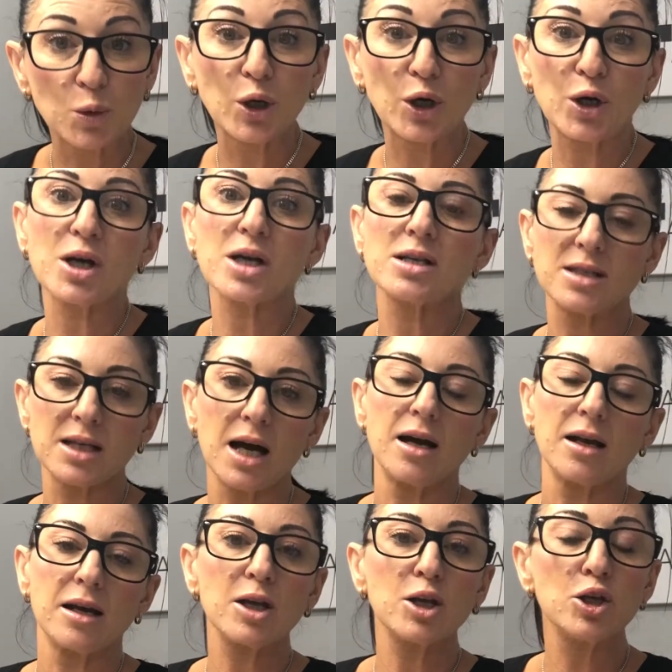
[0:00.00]
work
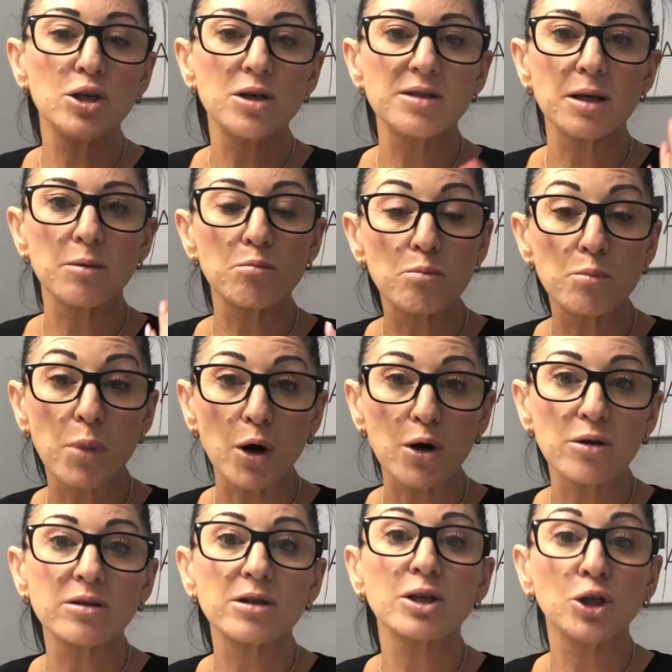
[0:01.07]
done using
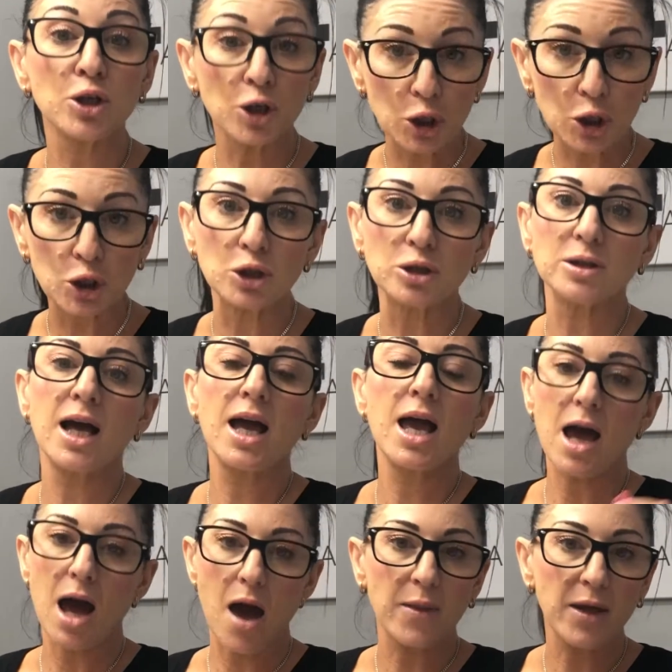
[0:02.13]
both the cuticle
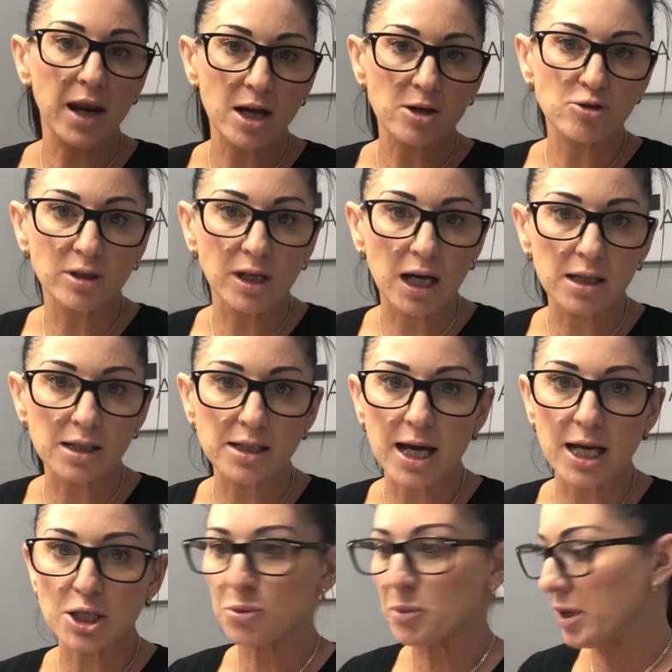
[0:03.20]
and the natural nail
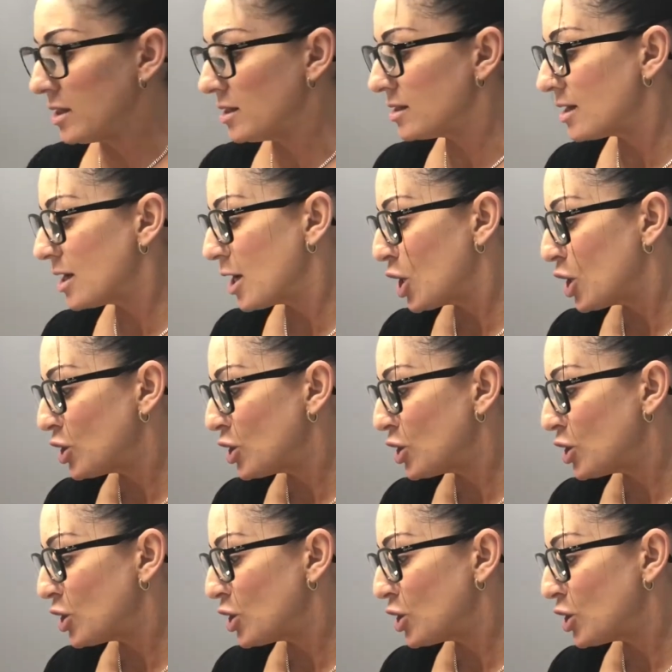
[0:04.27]
attachments.